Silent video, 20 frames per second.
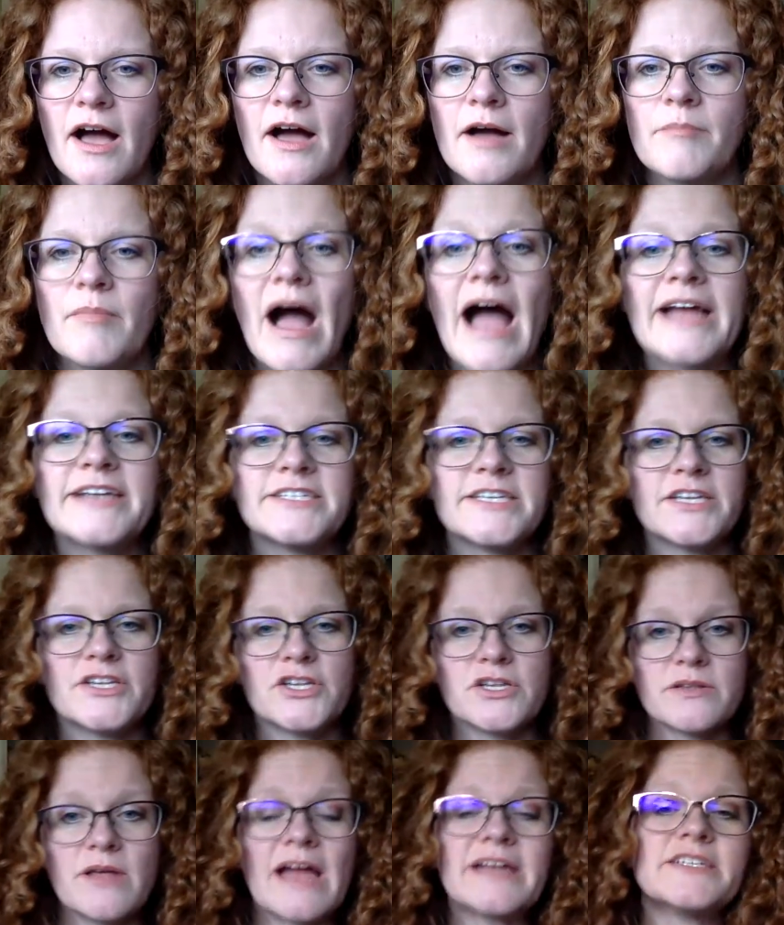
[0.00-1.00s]
um, I did,
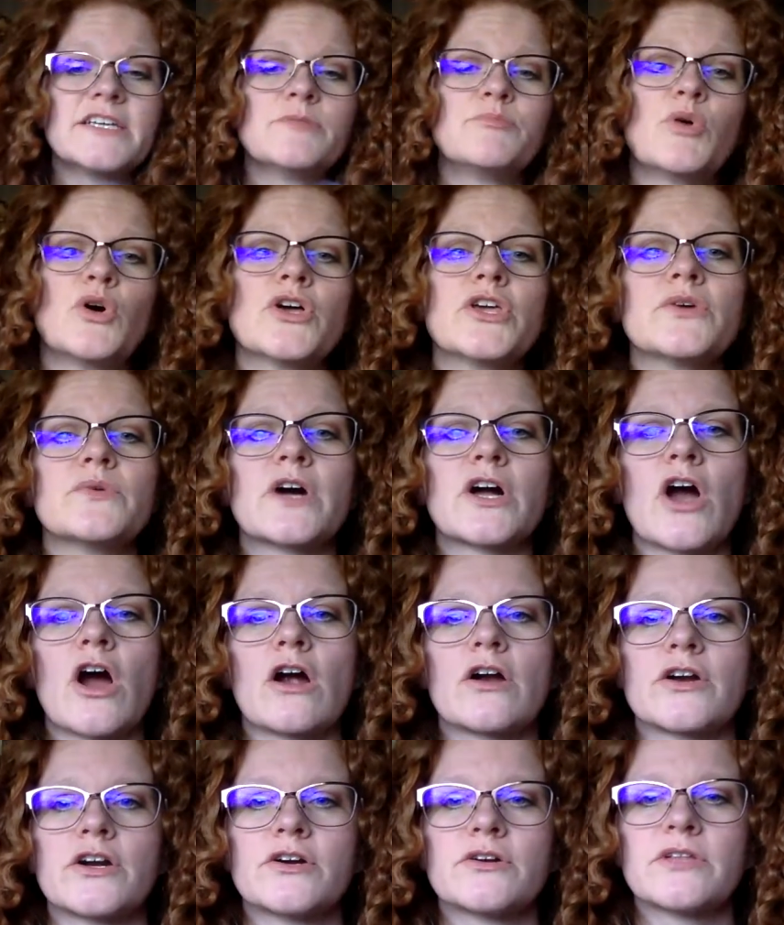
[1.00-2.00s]
I did pull you a
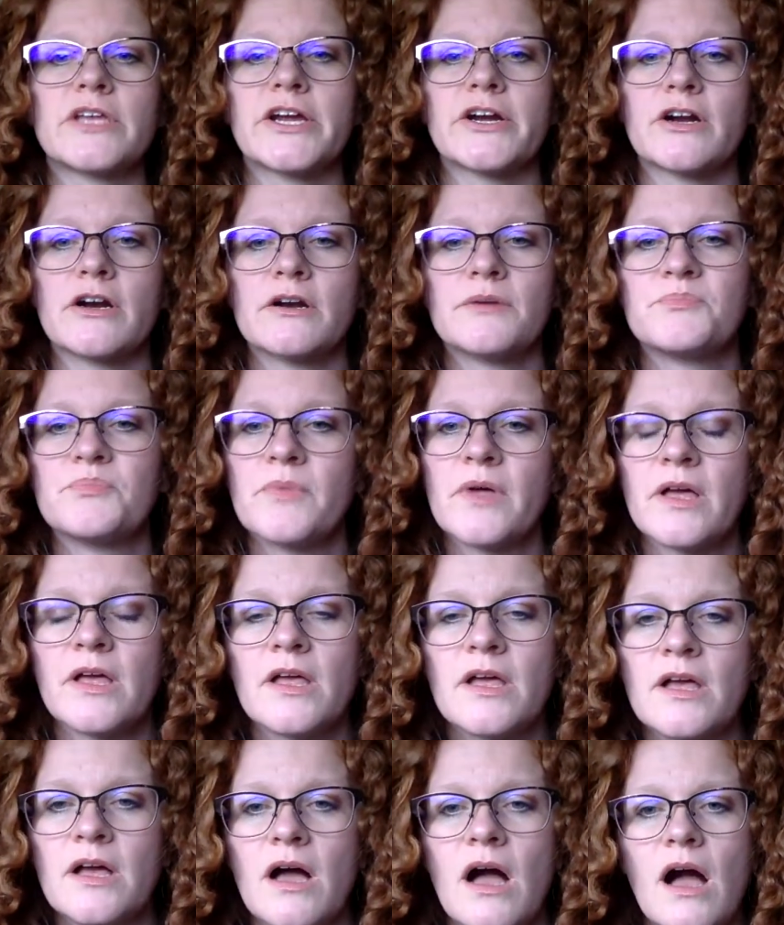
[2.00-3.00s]
card earlier.
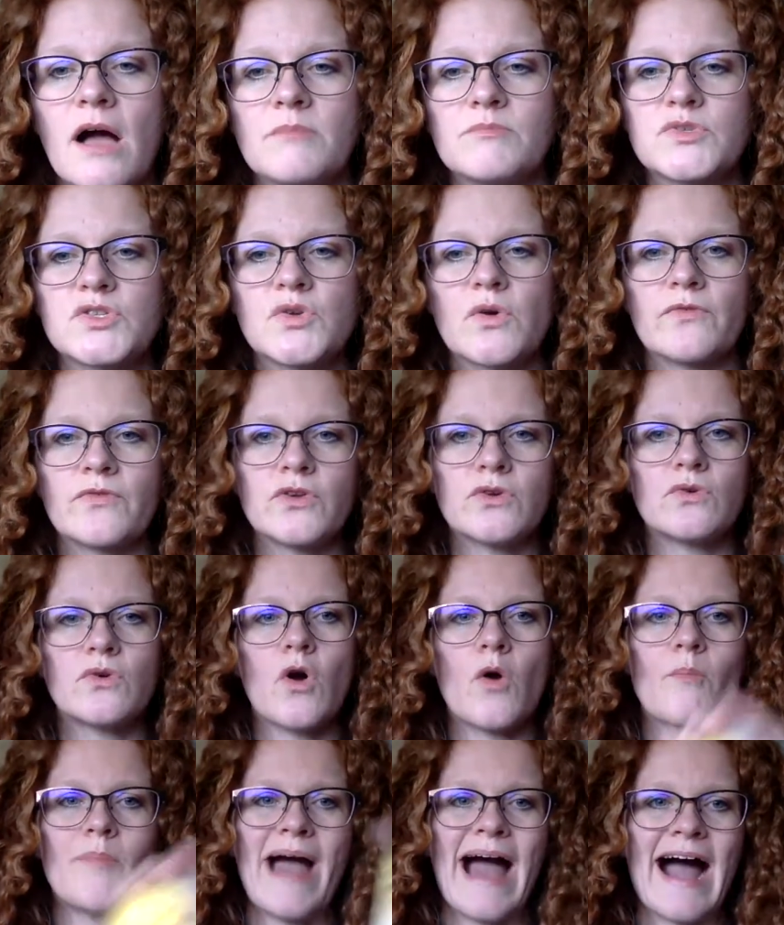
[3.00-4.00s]
Um, so if you
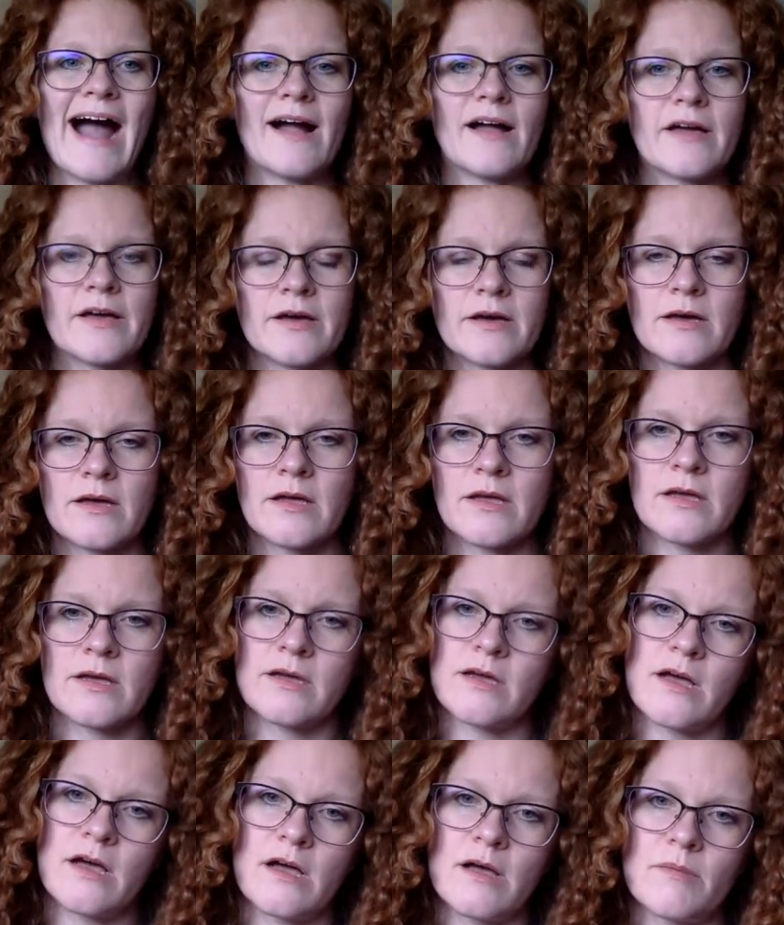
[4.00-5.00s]
go back
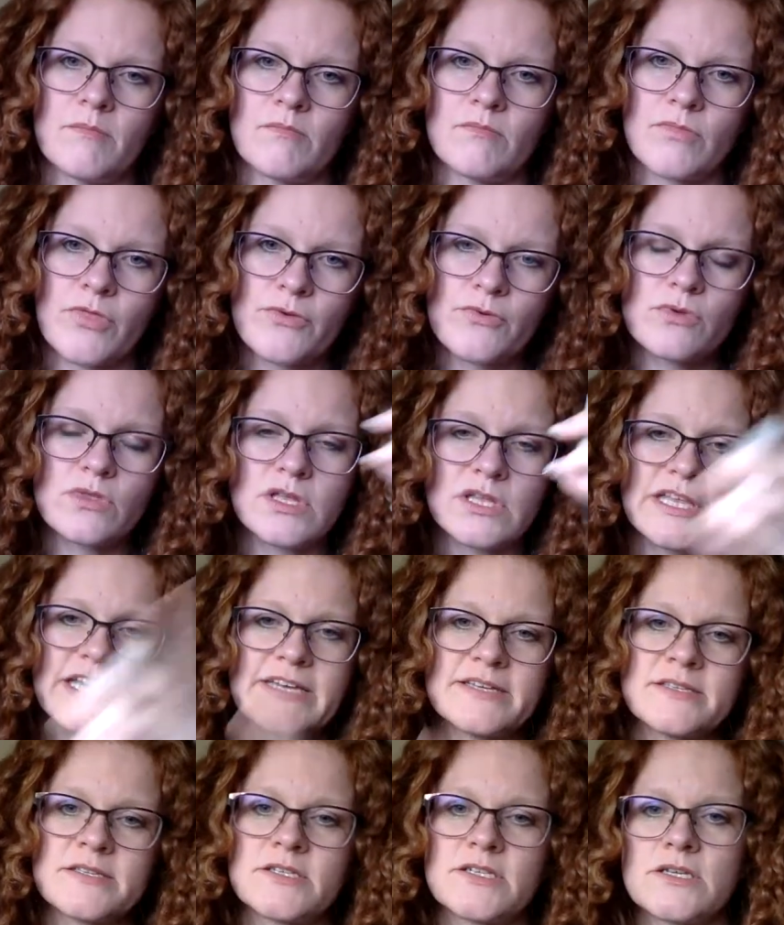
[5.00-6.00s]
um, through the
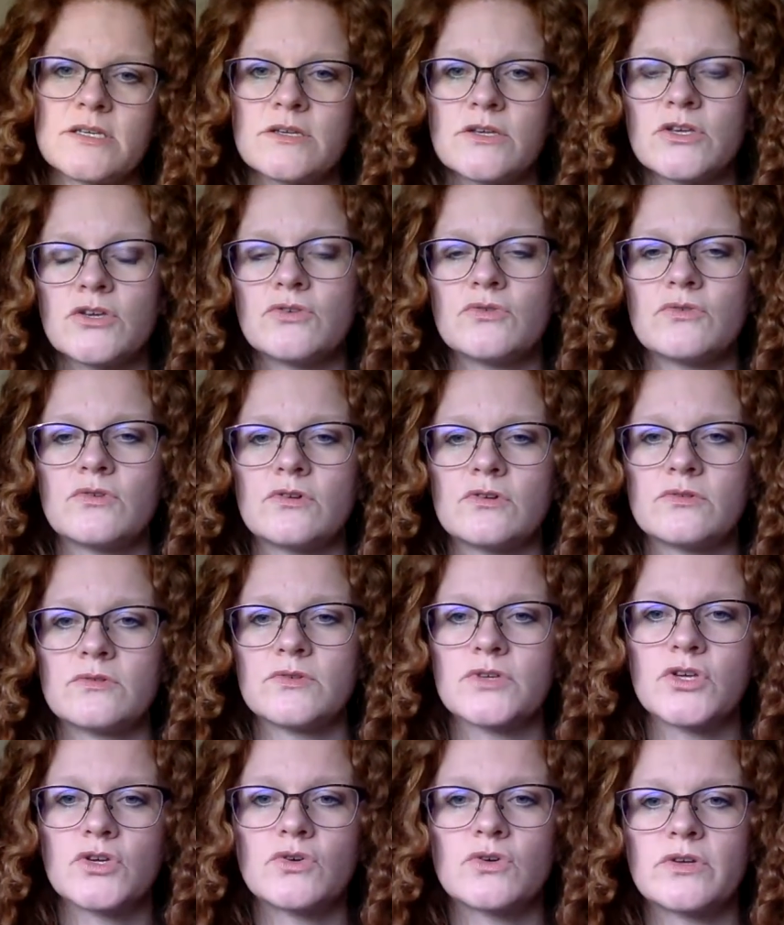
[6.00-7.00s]
list, you'll,
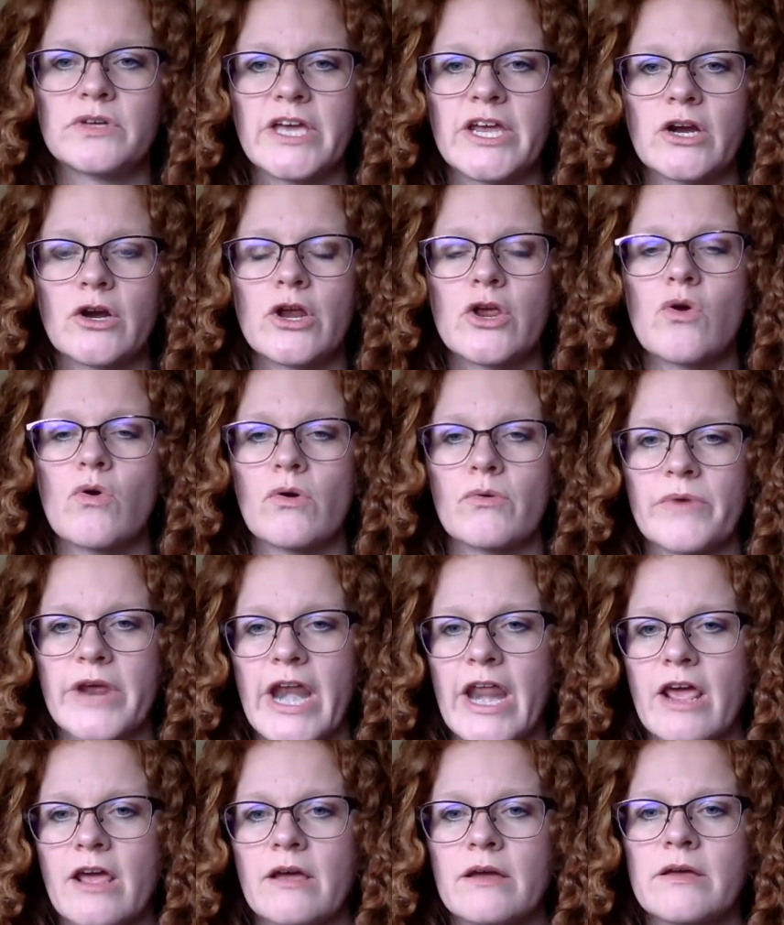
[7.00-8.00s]
you'll hear your
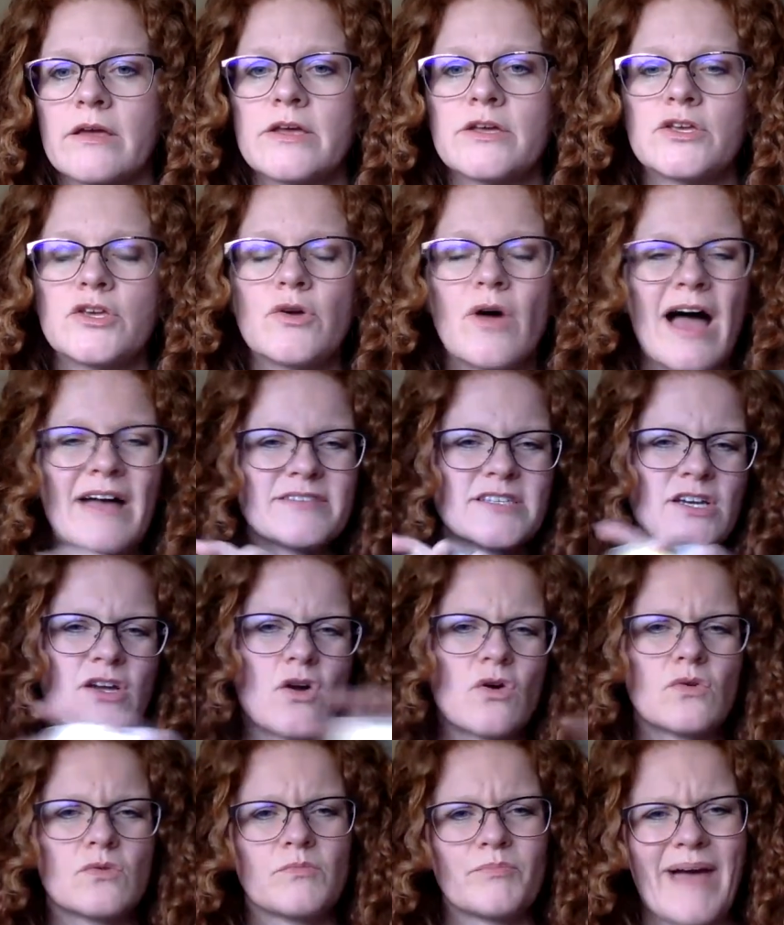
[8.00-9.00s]
reading. You'll have to
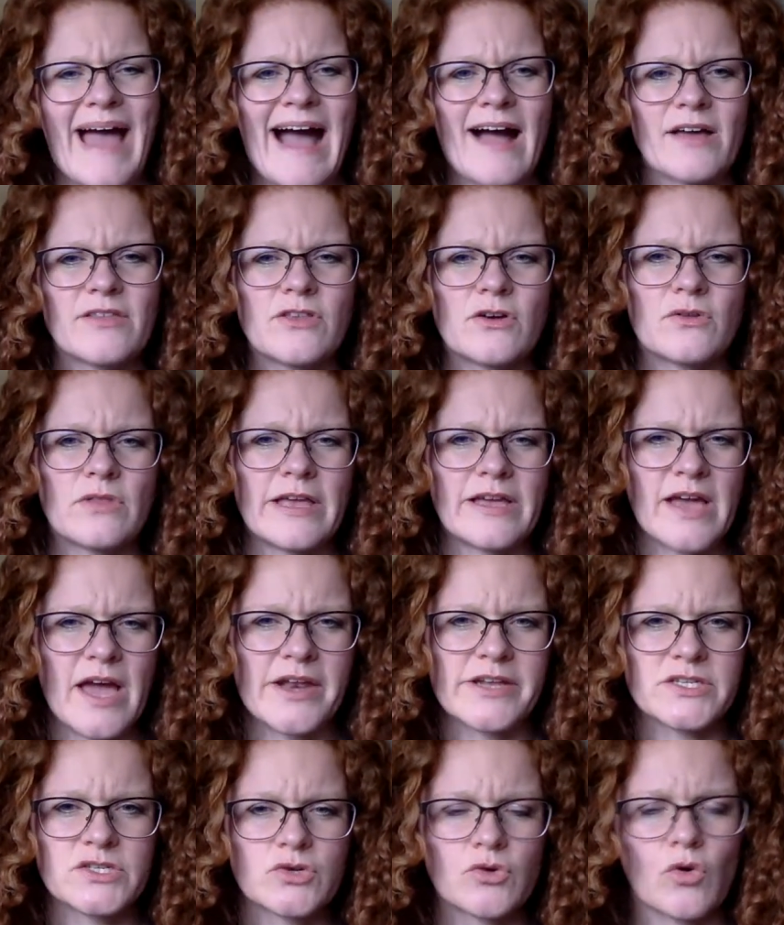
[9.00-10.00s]
go back though, like kind
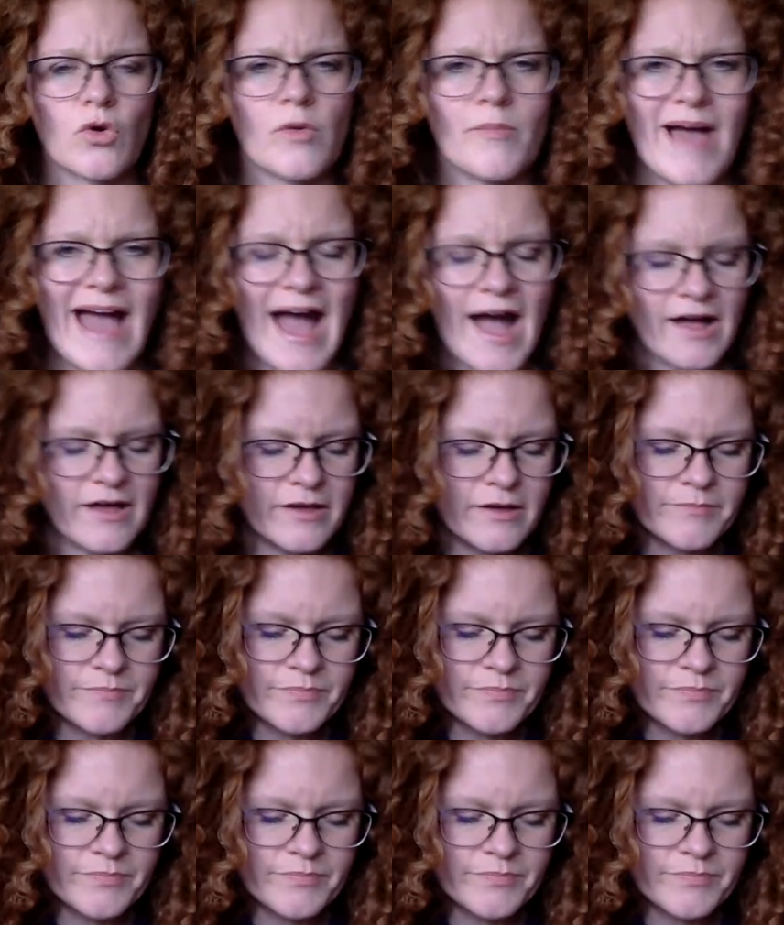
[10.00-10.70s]
of scroll back